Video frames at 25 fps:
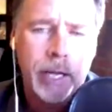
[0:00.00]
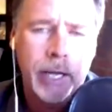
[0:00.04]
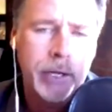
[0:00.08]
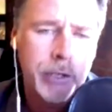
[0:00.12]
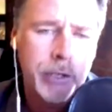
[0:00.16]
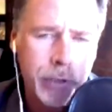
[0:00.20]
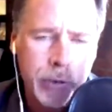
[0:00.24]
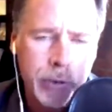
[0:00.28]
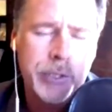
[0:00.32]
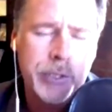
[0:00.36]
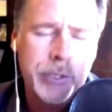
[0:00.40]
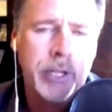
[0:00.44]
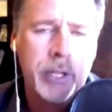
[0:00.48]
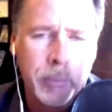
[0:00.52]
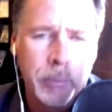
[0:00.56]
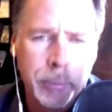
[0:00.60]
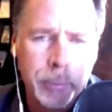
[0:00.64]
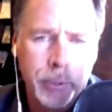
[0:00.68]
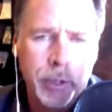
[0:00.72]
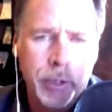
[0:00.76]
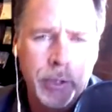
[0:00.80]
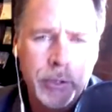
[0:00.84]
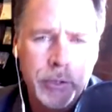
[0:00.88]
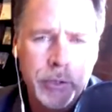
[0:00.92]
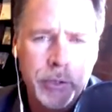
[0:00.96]
and using the
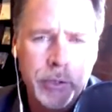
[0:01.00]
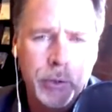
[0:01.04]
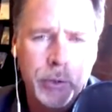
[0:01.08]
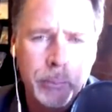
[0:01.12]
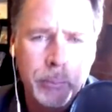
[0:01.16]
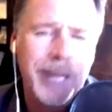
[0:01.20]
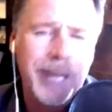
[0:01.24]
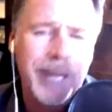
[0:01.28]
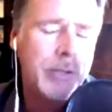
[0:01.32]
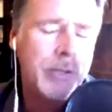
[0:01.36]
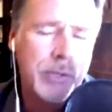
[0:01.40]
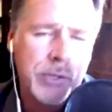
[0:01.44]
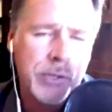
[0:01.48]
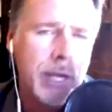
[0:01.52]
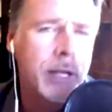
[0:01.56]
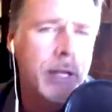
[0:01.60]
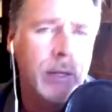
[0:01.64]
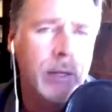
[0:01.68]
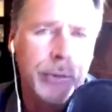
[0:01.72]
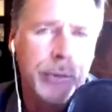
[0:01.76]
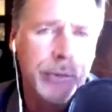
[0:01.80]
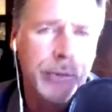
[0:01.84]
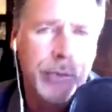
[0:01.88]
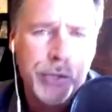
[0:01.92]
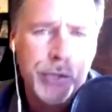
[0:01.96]
book to make
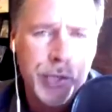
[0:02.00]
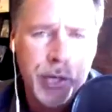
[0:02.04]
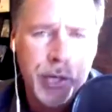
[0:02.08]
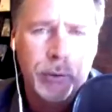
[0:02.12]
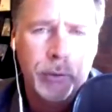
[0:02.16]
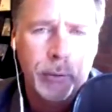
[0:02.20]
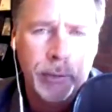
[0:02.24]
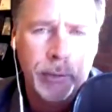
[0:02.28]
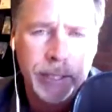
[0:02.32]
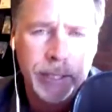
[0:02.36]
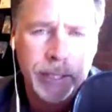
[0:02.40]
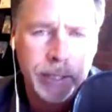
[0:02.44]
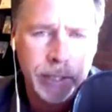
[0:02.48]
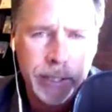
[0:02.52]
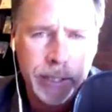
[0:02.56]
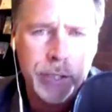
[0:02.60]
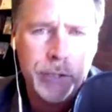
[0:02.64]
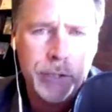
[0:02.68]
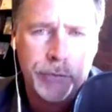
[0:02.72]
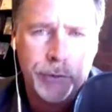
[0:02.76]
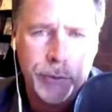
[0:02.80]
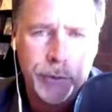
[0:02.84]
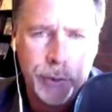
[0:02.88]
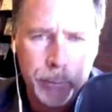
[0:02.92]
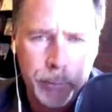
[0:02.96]
sales and generate leads
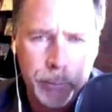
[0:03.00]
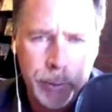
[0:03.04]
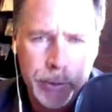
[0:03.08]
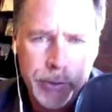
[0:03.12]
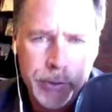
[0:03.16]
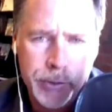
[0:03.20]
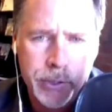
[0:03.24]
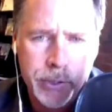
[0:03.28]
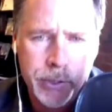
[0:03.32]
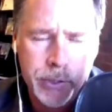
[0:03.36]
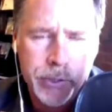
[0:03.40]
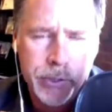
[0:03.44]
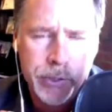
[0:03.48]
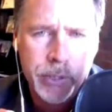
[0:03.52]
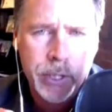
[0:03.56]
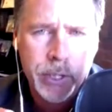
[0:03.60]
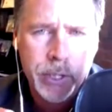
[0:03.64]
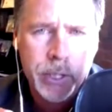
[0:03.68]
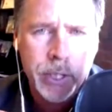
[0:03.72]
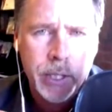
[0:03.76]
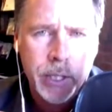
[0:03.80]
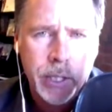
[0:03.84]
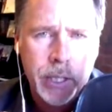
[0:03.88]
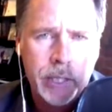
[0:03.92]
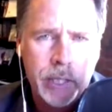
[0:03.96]
for your business.
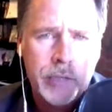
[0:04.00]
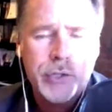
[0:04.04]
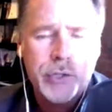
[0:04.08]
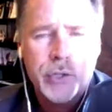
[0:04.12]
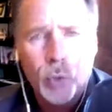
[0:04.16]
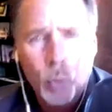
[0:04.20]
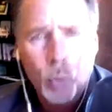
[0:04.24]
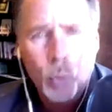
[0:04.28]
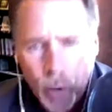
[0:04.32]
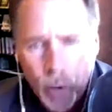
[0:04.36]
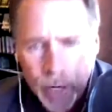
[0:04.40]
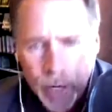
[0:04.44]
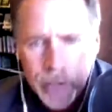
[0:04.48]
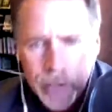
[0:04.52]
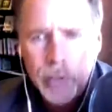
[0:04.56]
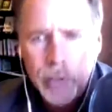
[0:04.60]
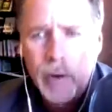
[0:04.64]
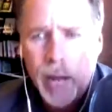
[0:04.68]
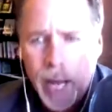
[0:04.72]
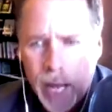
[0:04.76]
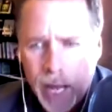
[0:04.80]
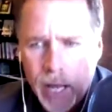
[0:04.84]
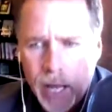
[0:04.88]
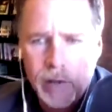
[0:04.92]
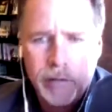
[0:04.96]
And so when you
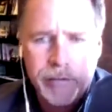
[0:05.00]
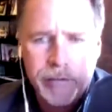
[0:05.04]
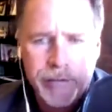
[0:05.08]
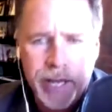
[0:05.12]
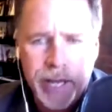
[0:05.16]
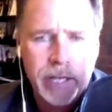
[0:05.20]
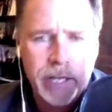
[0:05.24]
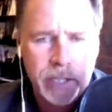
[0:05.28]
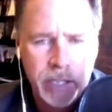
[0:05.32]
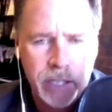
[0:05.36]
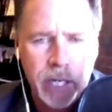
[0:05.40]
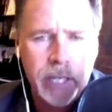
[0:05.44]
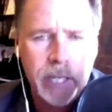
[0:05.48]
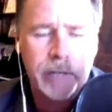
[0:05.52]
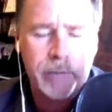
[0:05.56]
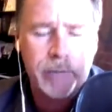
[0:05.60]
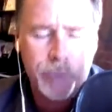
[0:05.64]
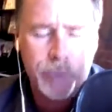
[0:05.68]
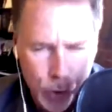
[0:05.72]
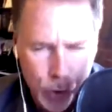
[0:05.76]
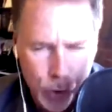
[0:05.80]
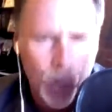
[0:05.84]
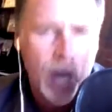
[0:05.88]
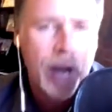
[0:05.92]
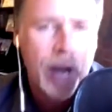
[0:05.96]
have that kind of
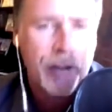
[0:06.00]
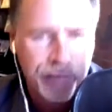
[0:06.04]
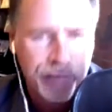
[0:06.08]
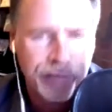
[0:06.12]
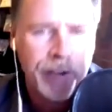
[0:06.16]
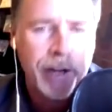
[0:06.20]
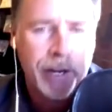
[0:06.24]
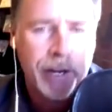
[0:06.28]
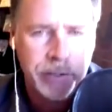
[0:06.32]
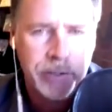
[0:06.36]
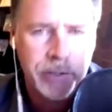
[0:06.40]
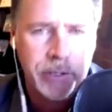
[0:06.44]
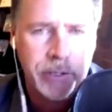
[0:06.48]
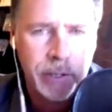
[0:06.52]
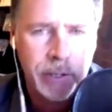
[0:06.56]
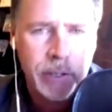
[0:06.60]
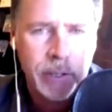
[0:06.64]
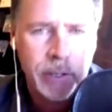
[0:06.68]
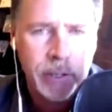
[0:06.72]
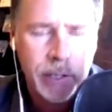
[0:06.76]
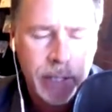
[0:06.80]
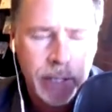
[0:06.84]
trifecta